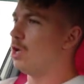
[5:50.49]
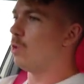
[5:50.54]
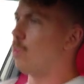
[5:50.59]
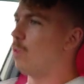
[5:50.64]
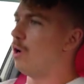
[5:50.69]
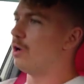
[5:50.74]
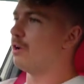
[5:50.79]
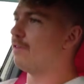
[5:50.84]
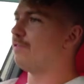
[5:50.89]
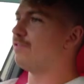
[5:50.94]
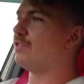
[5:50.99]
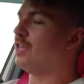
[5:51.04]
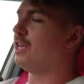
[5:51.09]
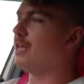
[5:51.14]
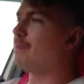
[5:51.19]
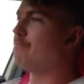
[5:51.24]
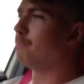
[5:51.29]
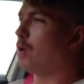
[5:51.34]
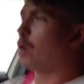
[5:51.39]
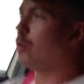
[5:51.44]
one of
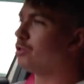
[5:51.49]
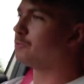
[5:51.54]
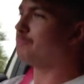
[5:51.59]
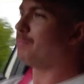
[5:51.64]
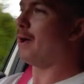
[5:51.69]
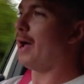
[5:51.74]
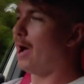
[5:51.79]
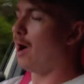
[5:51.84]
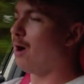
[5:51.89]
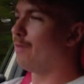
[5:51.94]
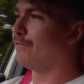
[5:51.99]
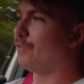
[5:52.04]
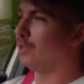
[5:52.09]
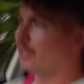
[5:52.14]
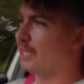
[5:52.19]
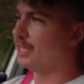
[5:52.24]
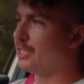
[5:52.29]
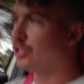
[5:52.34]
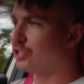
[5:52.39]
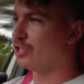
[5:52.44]
the most
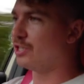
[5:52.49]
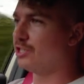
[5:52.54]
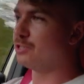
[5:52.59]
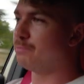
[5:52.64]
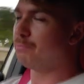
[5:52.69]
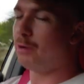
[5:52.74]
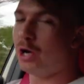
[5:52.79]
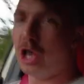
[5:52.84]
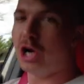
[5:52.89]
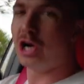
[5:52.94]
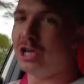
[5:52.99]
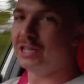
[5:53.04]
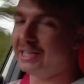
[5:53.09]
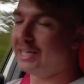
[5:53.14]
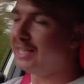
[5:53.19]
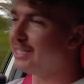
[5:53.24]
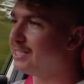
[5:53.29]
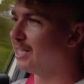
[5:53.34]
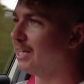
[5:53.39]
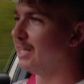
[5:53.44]
powerful engines per
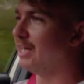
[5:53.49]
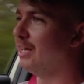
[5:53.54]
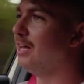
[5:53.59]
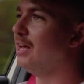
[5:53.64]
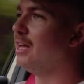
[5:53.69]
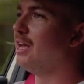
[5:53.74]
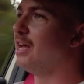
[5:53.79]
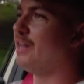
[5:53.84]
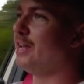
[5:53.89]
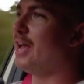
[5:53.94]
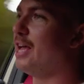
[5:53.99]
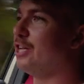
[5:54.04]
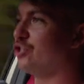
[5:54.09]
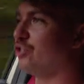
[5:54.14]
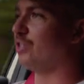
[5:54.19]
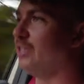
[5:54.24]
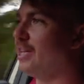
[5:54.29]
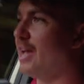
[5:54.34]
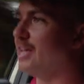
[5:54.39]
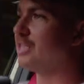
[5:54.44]
litre
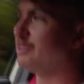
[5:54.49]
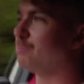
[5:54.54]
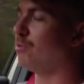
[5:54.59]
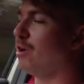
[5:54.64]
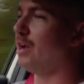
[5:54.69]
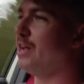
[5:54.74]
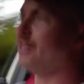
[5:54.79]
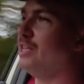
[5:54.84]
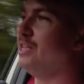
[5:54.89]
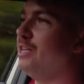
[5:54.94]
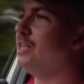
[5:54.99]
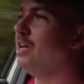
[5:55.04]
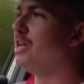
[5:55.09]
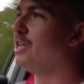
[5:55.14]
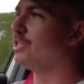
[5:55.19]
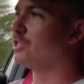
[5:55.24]
naturally aspirated.